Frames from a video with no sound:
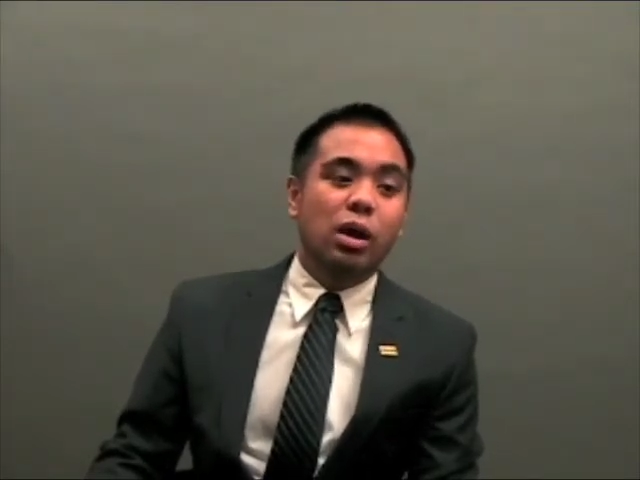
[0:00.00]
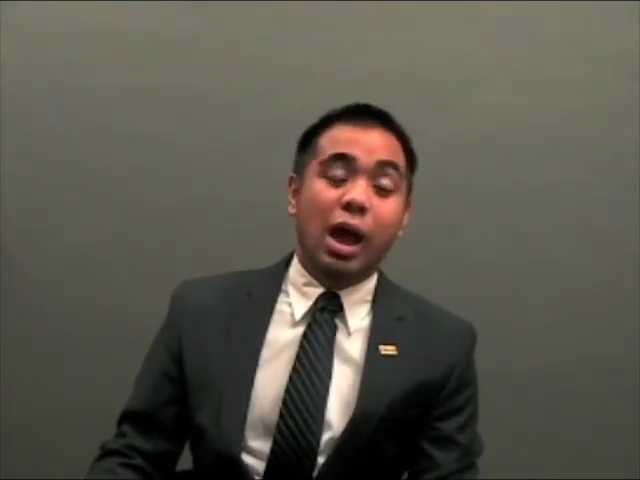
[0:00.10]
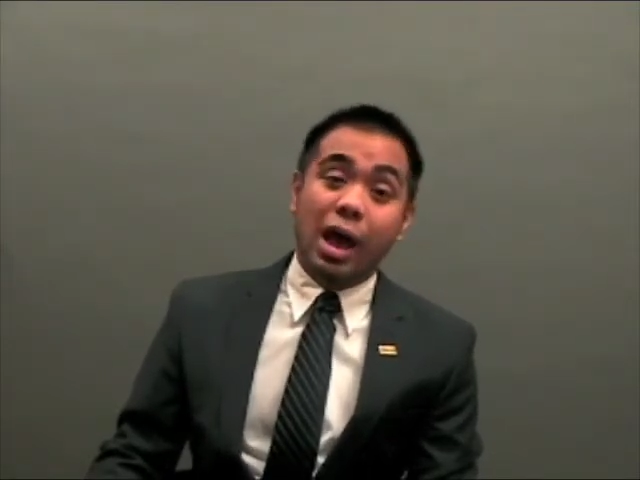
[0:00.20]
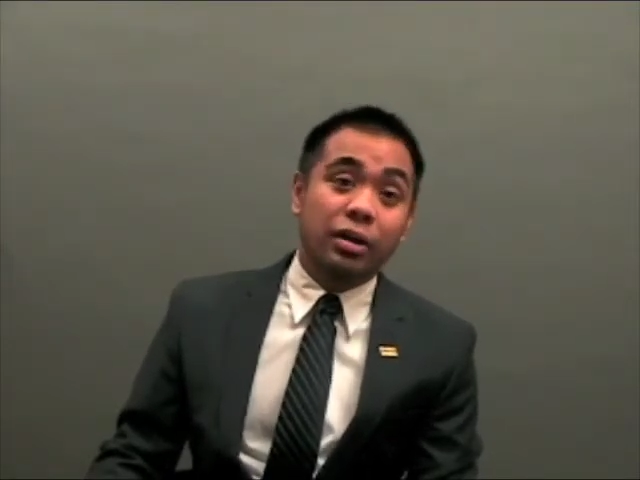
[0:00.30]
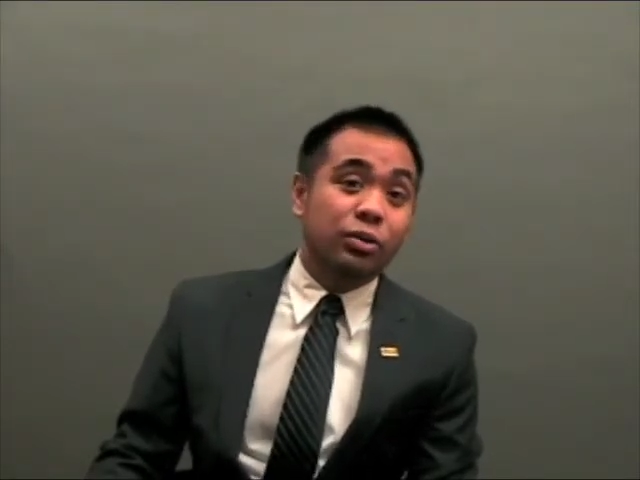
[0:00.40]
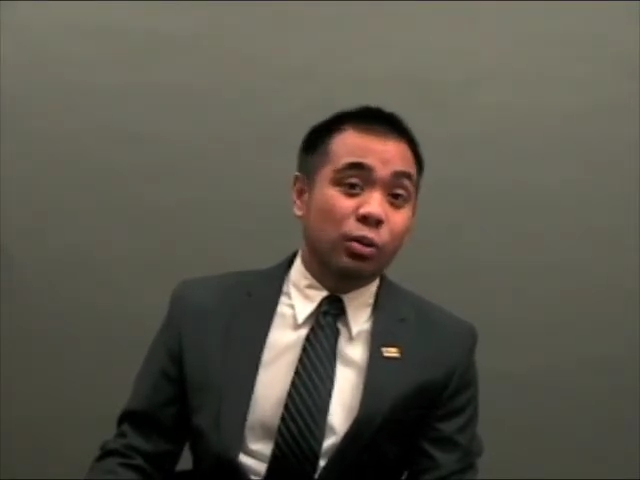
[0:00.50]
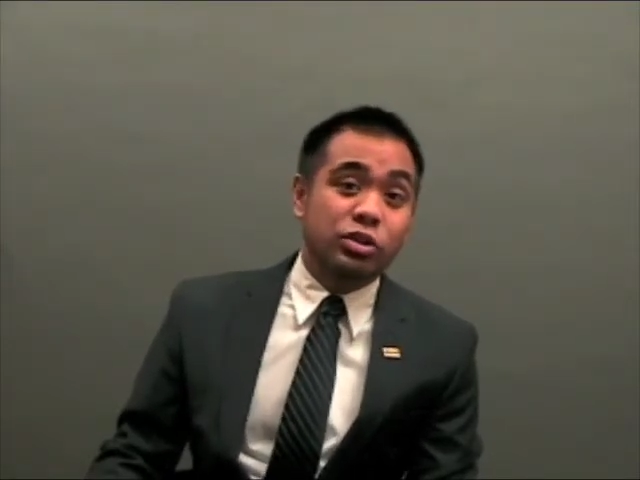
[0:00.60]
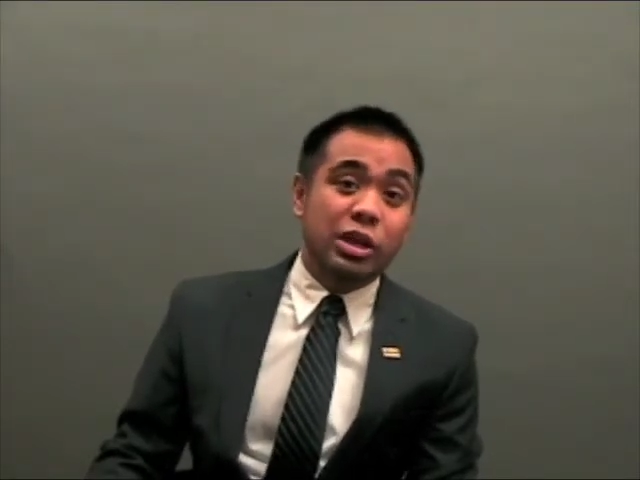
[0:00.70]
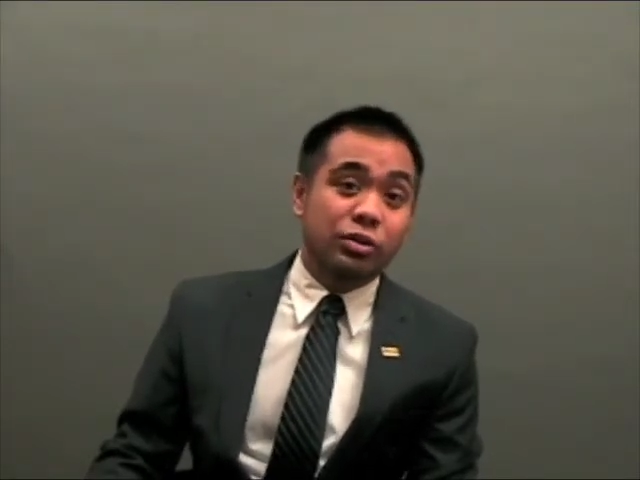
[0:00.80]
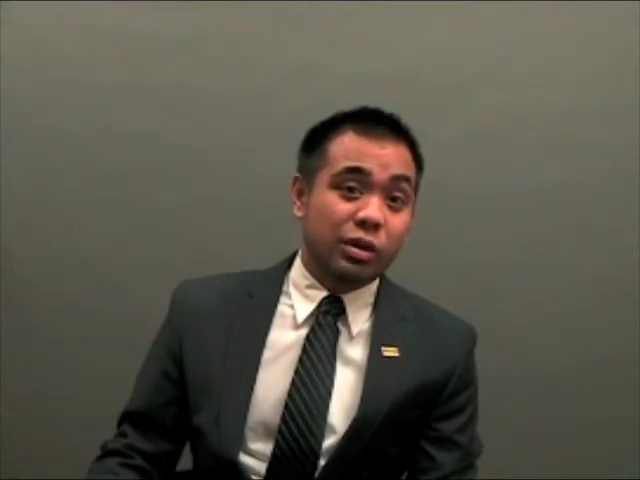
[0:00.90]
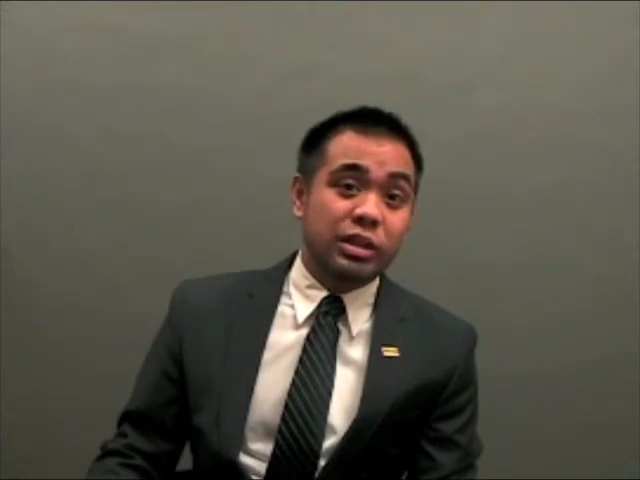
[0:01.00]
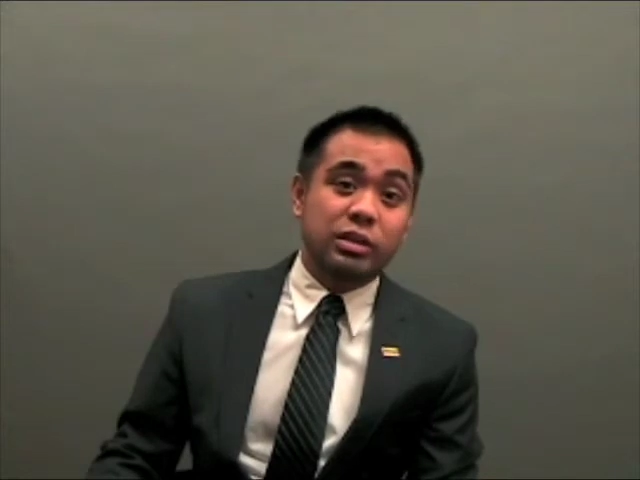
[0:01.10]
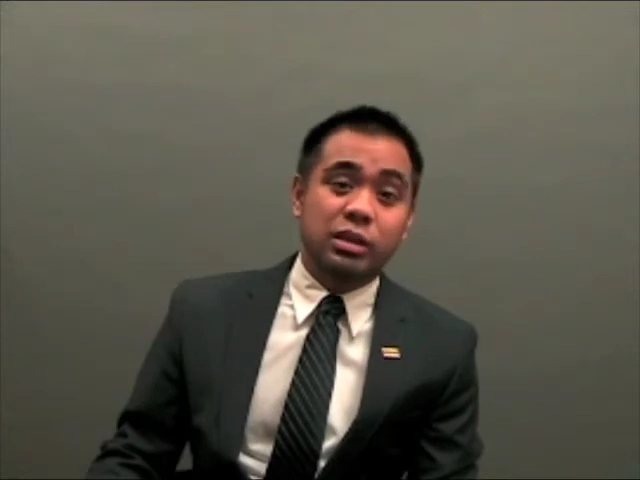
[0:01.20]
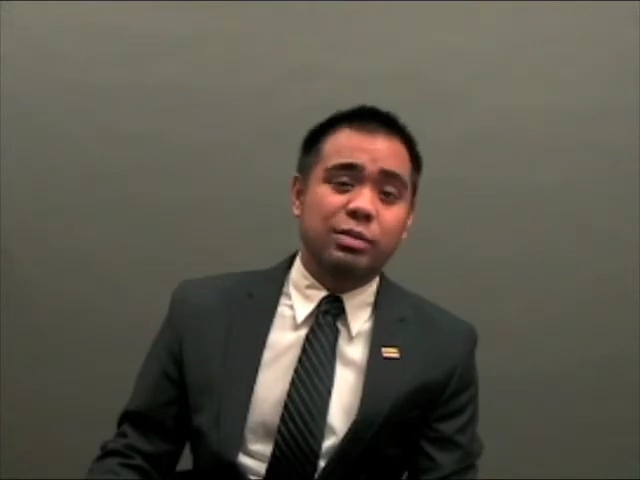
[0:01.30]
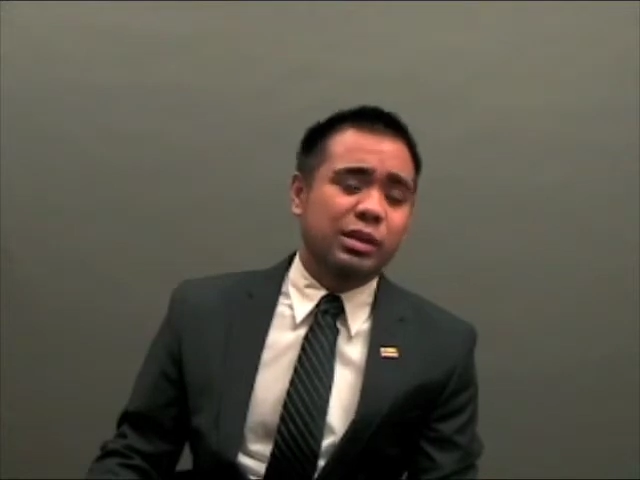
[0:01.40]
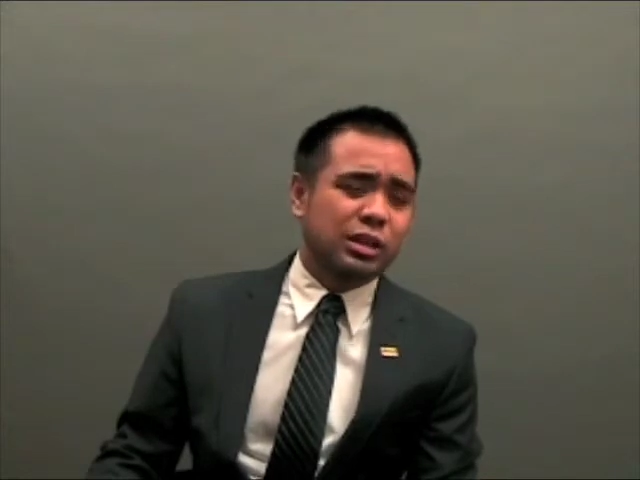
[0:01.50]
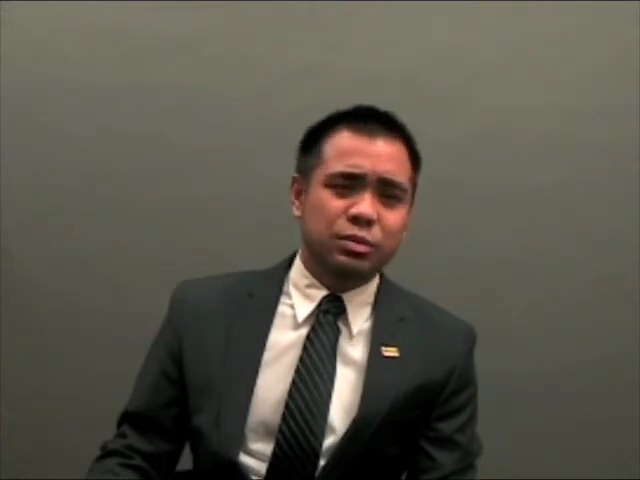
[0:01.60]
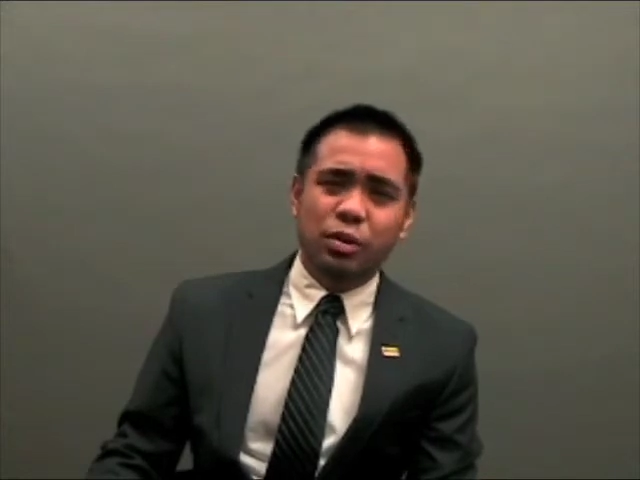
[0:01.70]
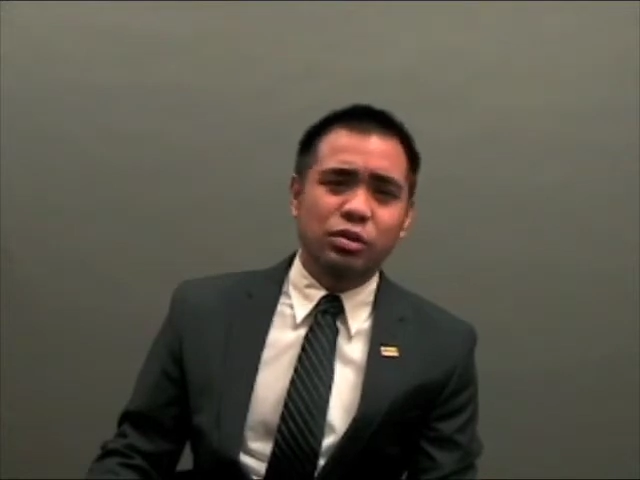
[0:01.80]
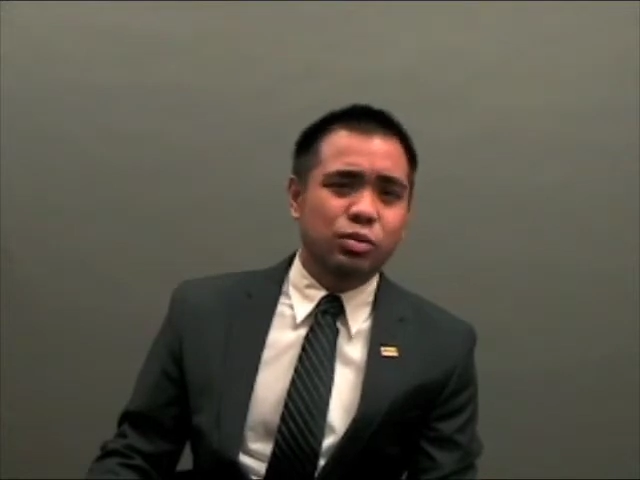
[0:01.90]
and or gender identity being exposed